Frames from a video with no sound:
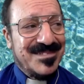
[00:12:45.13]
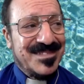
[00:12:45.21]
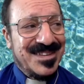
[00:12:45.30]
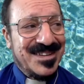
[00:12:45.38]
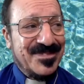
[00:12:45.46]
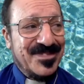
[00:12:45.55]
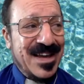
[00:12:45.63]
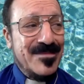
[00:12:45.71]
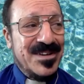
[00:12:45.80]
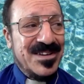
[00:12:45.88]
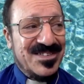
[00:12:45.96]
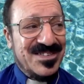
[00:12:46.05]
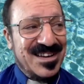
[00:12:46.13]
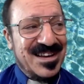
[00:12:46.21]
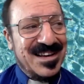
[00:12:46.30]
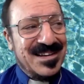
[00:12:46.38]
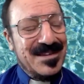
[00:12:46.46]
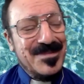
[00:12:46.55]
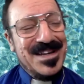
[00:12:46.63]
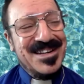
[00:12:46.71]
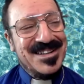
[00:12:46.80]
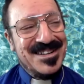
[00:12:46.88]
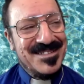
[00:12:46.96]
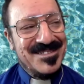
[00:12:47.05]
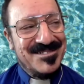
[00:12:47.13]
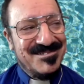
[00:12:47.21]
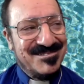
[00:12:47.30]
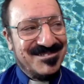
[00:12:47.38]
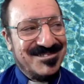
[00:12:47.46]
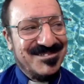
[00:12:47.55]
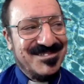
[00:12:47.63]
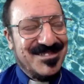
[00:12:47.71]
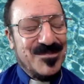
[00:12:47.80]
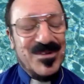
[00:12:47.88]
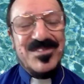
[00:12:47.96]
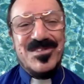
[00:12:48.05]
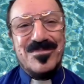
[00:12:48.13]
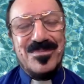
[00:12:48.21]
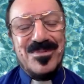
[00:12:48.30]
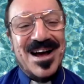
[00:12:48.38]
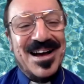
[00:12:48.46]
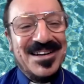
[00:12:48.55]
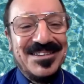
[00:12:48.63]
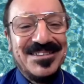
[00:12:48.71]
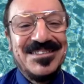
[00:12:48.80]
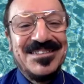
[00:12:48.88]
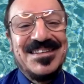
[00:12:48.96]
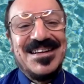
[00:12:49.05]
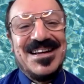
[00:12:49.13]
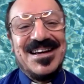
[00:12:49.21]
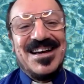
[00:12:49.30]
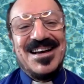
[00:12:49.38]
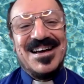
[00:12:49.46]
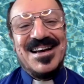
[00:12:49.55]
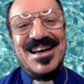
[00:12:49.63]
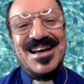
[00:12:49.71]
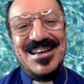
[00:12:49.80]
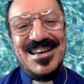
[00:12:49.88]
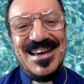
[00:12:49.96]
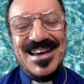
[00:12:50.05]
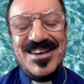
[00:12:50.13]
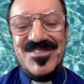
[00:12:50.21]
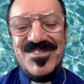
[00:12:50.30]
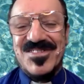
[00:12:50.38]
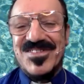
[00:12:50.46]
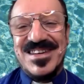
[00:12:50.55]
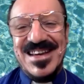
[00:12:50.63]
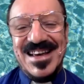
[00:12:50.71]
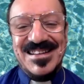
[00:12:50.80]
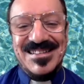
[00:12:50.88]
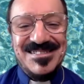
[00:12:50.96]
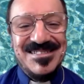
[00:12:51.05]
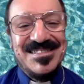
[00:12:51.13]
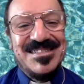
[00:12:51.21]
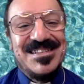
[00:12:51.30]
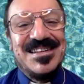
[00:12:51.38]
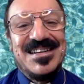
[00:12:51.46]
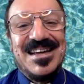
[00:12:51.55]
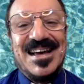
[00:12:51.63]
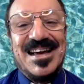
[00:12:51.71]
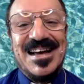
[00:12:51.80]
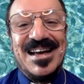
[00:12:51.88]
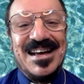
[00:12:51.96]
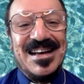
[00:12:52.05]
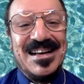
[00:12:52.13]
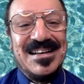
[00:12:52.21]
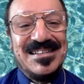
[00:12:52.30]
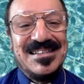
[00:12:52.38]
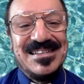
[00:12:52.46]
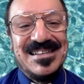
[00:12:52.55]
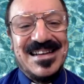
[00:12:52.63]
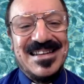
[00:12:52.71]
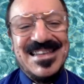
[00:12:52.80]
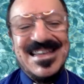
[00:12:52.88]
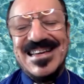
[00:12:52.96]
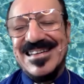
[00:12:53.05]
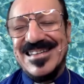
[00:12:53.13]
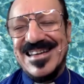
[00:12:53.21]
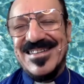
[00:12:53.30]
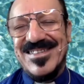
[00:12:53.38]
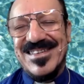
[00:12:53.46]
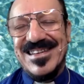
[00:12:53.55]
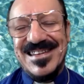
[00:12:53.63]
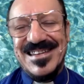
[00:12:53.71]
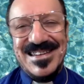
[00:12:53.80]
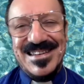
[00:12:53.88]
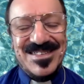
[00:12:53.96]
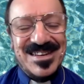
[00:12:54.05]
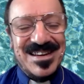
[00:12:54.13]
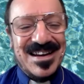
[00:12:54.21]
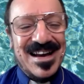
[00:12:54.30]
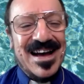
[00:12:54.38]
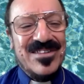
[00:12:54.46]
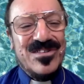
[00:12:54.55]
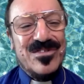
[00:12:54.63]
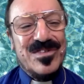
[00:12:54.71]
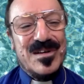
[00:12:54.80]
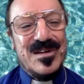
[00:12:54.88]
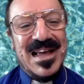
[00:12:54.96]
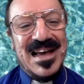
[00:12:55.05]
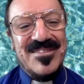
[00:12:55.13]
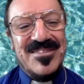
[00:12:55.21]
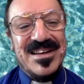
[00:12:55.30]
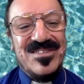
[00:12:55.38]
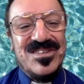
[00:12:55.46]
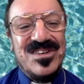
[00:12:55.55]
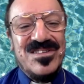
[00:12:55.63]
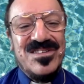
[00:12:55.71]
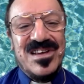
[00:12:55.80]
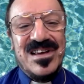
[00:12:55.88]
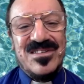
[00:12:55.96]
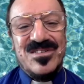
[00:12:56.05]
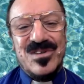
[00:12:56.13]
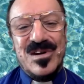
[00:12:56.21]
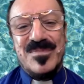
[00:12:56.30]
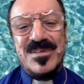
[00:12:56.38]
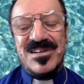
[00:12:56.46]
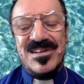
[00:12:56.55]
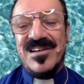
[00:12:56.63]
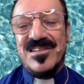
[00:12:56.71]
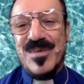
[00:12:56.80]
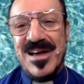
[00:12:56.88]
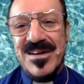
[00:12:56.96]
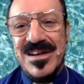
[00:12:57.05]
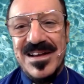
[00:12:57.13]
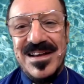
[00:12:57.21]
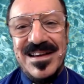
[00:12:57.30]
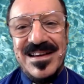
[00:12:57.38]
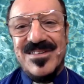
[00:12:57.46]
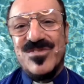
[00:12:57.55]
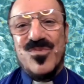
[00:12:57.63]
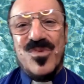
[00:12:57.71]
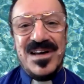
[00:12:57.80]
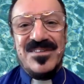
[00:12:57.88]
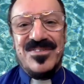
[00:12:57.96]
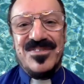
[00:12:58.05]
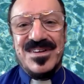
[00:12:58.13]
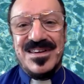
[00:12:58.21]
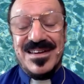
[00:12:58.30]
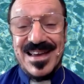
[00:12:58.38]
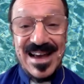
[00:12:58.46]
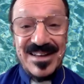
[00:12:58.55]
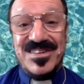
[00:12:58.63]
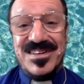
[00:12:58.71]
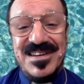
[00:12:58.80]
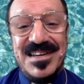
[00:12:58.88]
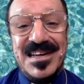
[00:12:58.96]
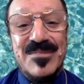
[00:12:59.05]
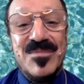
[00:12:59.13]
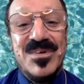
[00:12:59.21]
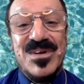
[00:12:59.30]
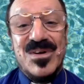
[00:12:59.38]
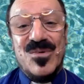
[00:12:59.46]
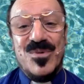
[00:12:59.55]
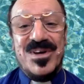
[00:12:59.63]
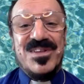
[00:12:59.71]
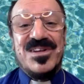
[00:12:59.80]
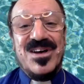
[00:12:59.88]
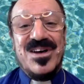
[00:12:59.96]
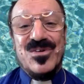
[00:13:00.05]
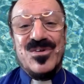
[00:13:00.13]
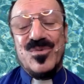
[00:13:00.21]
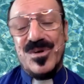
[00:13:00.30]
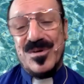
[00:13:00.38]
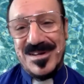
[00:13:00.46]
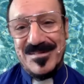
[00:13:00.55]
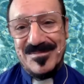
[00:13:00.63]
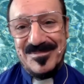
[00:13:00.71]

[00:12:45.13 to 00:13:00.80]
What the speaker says: The famous comedian, Richard Pryor, has a skit. I think it's in his concert film, Live on the Sunset Strip. And he talks about his wife catching him with another woman.